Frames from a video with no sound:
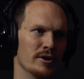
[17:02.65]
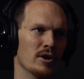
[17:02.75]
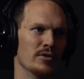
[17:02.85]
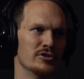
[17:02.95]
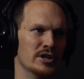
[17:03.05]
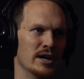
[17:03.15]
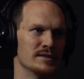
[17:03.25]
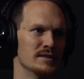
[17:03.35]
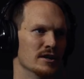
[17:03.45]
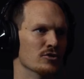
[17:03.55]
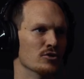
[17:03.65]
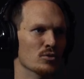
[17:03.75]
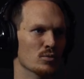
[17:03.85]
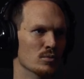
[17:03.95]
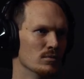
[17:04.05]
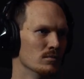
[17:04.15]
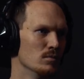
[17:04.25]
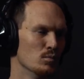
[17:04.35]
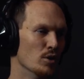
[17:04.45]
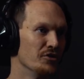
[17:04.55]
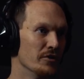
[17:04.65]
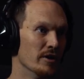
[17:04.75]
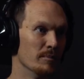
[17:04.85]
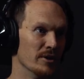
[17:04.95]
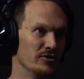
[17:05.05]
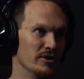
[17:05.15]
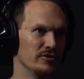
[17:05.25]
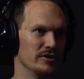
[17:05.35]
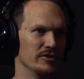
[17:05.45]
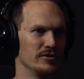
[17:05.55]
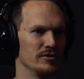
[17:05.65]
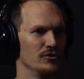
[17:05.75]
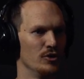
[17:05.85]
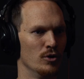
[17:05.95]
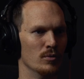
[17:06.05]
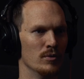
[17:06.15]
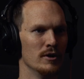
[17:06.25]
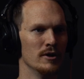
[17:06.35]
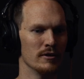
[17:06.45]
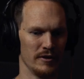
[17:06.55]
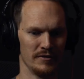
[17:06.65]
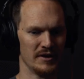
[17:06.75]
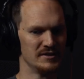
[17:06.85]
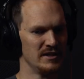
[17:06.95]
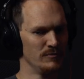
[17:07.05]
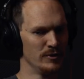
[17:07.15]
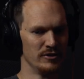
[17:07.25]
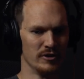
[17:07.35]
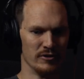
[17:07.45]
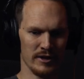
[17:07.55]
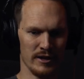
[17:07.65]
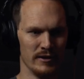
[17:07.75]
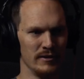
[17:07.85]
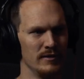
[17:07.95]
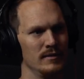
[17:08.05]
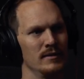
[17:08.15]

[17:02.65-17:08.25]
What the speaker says: me to call the shots and do what's in their best interest. So like that $7 million guy,